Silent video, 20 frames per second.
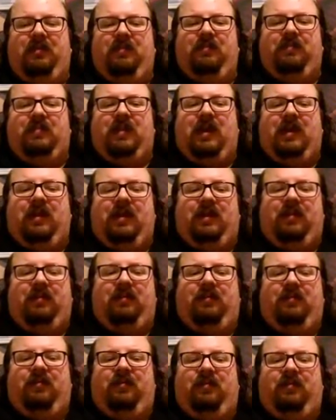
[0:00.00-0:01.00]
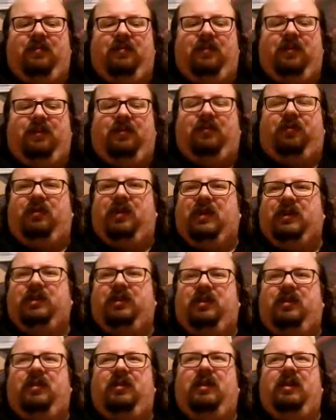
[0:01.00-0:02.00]
made it feel
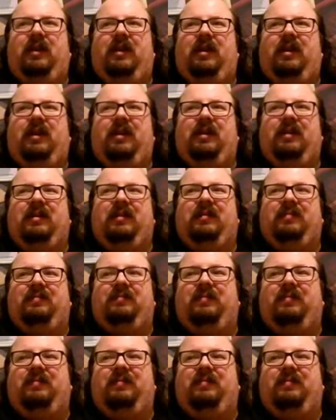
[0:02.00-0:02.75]
fresher, and